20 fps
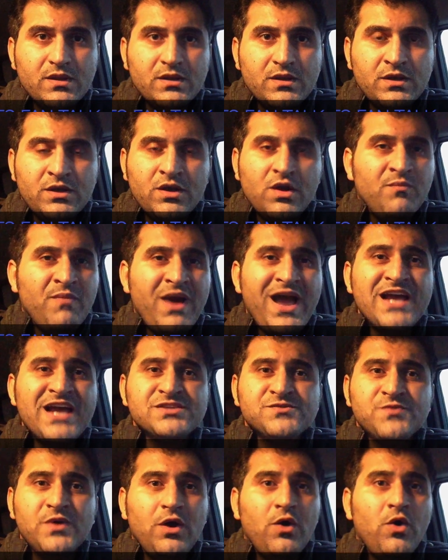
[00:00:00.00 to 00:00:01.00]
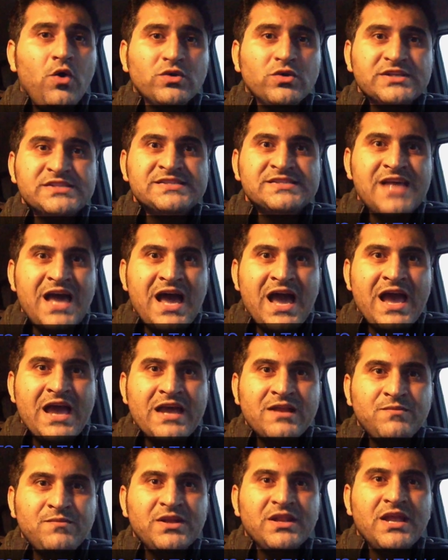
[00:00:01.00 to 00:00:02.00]
Might as well hold a
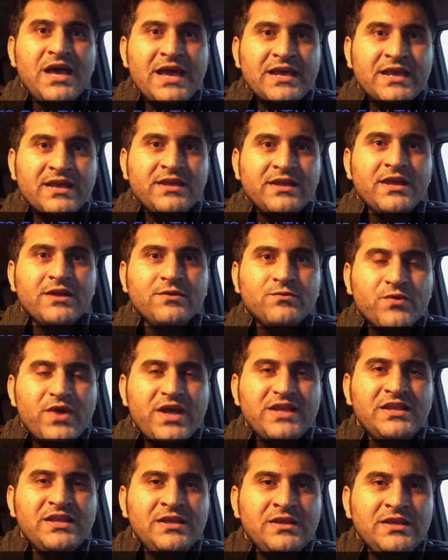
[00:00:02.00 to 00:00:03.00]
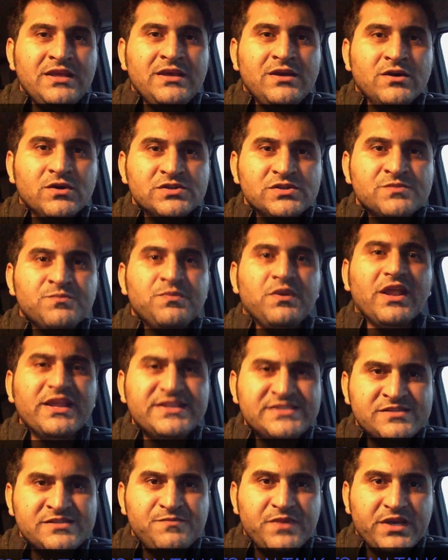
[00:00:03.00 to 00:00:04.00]
sign, be like, get ready, Eagles,
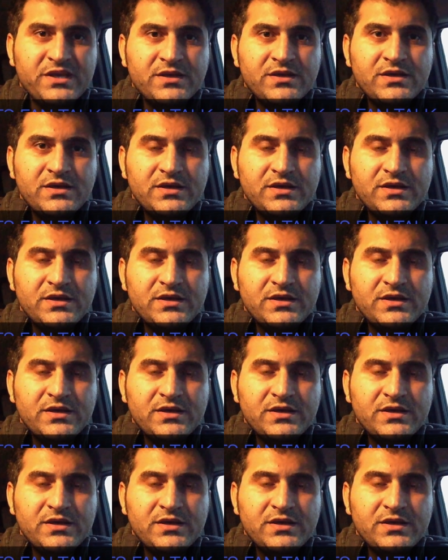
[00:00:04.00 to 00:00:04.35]
blitz me.